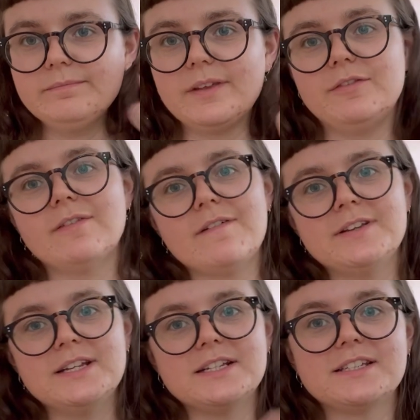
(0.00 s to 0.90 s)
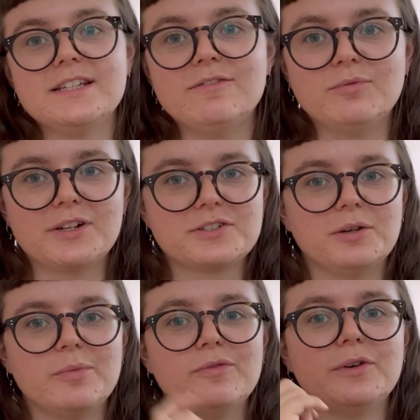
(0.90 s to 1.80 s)
if you've ever knitted a Stephen West
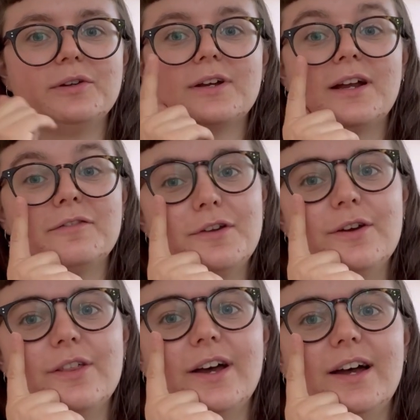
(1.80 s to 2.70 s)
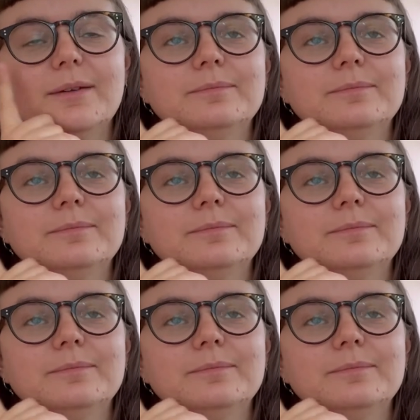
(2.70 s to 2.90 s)
shawl before, you'll kind of know that